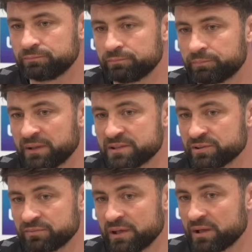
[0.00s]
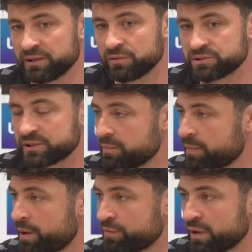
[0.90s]
But listen, the ideal is to get
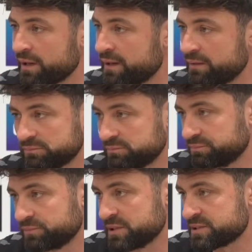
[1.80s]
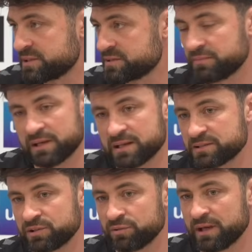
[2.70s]
promoted right now, this season, and
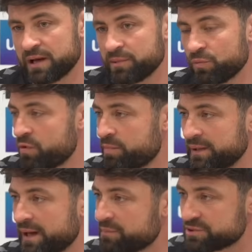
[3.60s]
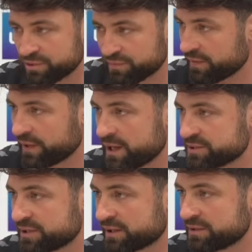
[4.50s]
that's still the aim, and it will be the aim until the very
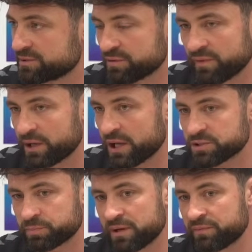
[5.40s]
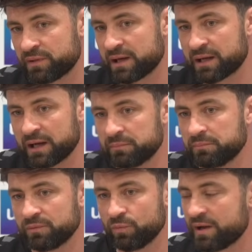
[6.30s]
last second, until the very last breath of that
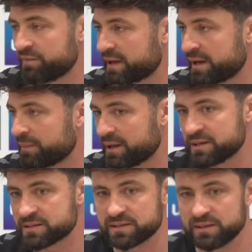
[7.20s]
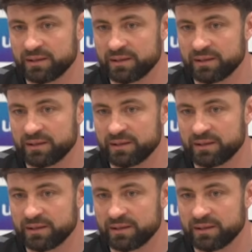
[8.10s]
game, whatever game that is.